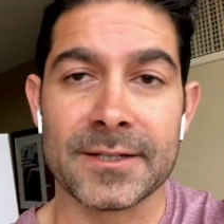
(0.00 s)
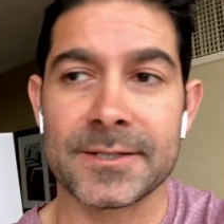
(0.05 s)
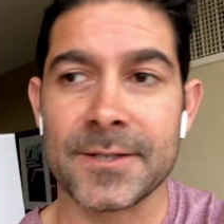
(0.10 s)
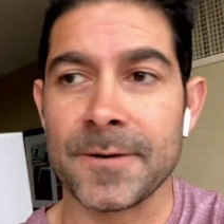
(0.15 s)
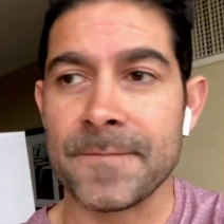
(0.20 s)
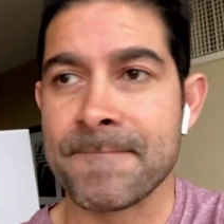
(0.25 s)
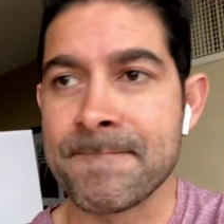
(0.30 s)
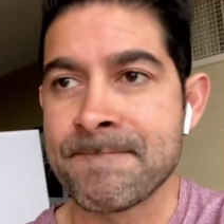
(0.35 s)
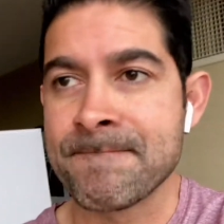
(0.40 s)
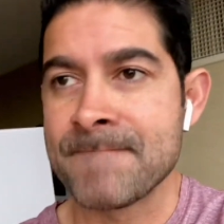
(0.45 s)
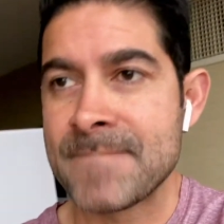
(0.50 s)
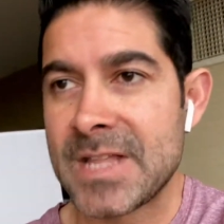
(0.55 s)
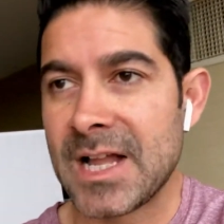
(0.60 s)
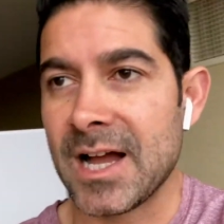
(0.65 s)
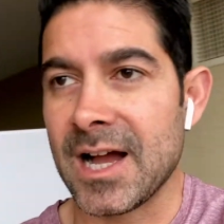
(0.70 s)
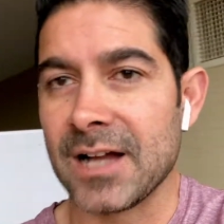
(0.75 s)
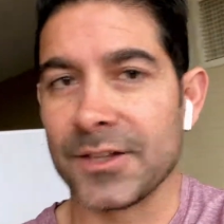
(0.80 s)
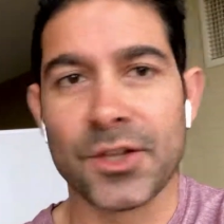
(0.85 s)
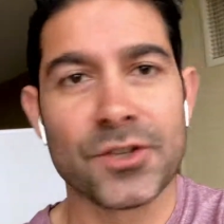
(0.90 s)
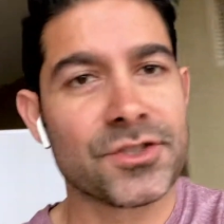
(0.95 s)
So
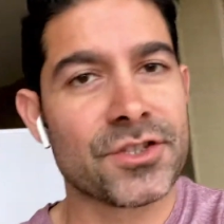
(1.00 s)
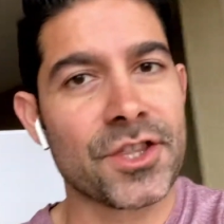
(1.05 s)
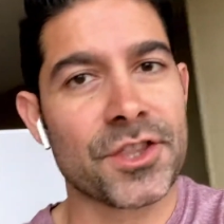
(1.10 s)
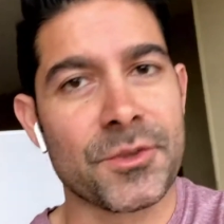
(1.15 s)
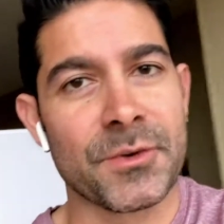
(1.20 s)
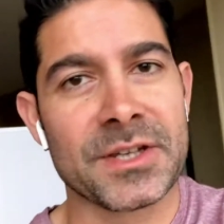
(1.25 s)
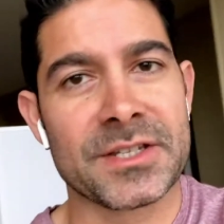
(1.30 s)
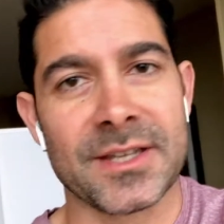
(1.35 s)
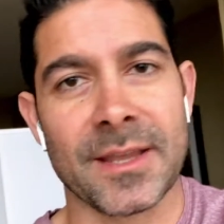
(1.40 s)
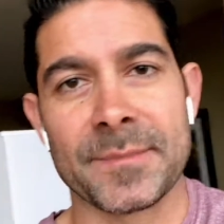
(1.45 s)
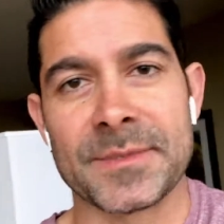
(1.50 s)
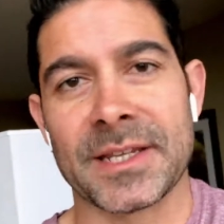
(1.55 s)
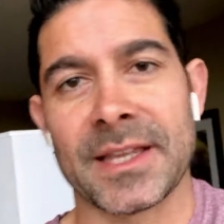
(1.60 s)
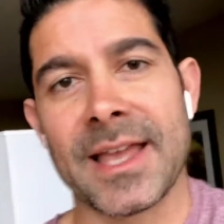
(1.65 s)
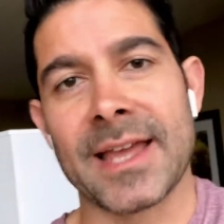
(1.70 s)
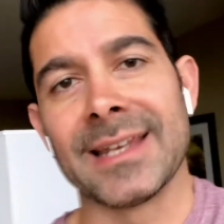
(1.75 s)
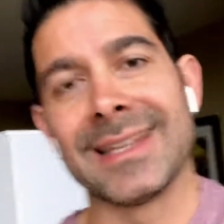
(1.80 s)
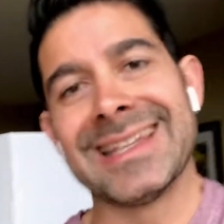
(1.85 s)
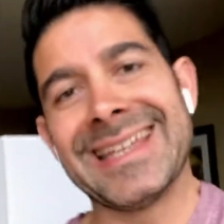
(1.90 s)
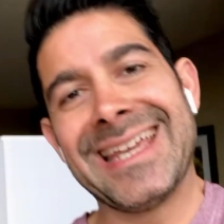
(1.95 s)
those are the three tips.
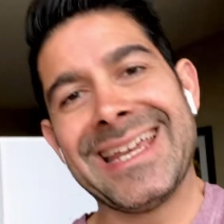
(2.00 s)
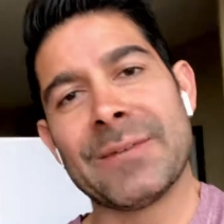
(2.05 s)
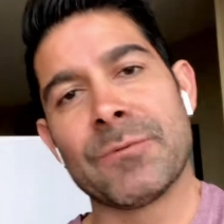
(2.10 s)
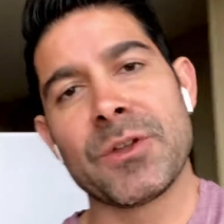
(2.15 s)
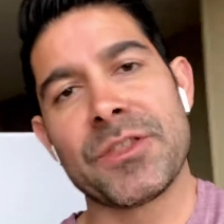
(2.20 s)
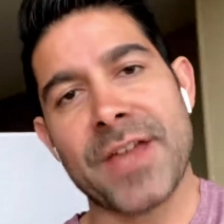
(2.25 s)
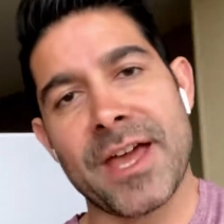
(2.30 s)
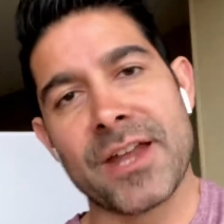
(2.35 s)
Again, lead with